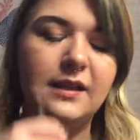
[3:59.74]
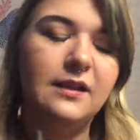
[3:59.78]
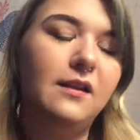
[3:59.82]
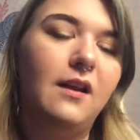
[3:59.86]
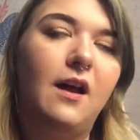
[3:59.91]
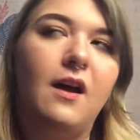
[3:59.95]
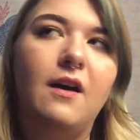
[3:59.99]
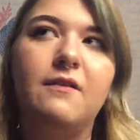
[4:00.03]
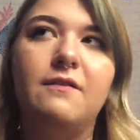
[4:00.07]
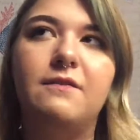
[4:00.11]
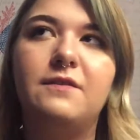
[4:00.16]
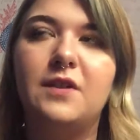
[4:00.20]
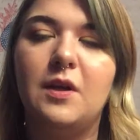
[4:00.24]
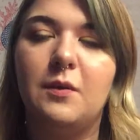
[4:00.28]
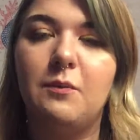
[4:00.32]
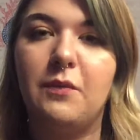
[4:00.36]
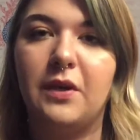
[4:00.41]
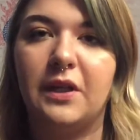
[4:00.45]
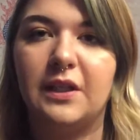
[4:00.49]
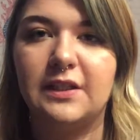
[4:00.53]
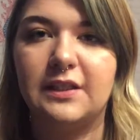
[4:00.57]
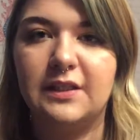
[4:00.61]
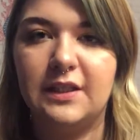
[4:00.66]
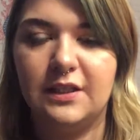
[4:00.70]
love to
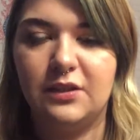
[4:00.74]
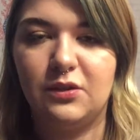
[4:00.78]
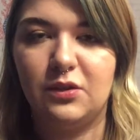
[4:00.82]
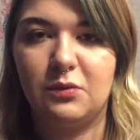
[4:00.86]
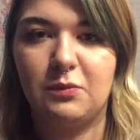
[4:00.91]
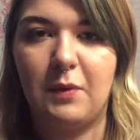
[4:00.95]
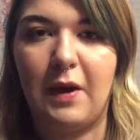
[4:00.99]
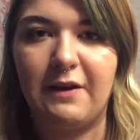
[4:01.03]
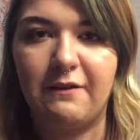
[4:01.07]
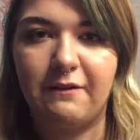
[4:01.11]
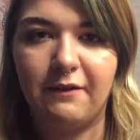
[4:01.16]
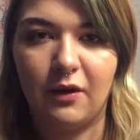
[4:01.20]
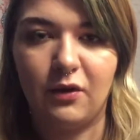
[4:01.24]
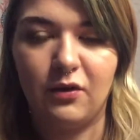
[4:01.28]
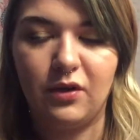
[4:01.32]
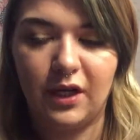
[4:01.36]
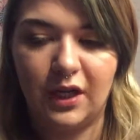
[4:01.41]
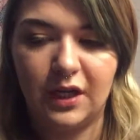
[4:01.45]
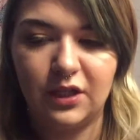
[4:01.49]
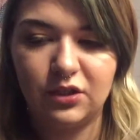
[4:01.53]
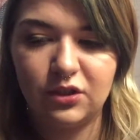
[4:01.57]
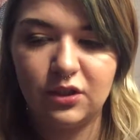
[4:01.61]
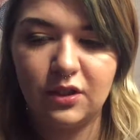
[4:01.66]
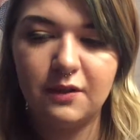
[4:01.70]
mix these with my
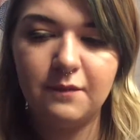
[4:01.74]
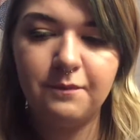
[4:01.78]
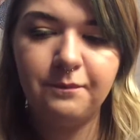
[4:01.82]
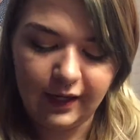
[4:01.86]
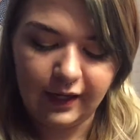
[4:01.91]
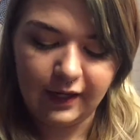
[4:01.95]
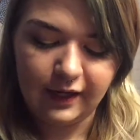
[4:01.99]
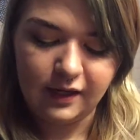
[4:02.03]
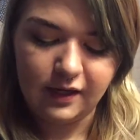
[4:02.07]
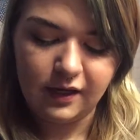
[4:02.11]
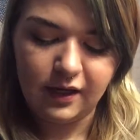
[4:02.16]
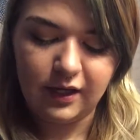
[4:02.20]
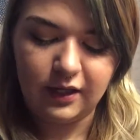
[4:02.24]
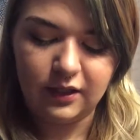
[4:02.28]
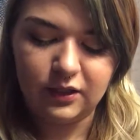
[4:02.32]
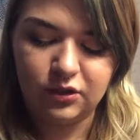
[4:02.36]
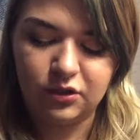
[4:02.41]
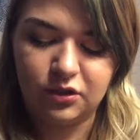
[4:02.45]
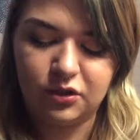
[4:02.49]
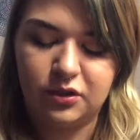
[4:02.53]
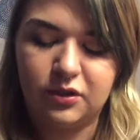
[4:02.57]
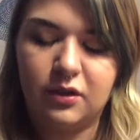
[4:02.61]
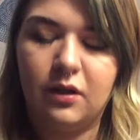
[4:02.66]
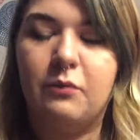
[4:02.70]
foundation, and it is
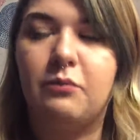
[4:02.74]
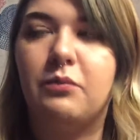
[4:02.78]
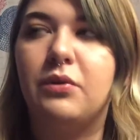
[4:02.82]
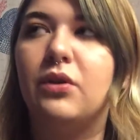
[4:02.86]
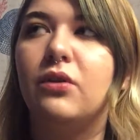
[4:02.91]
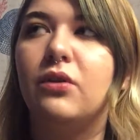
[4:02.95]
just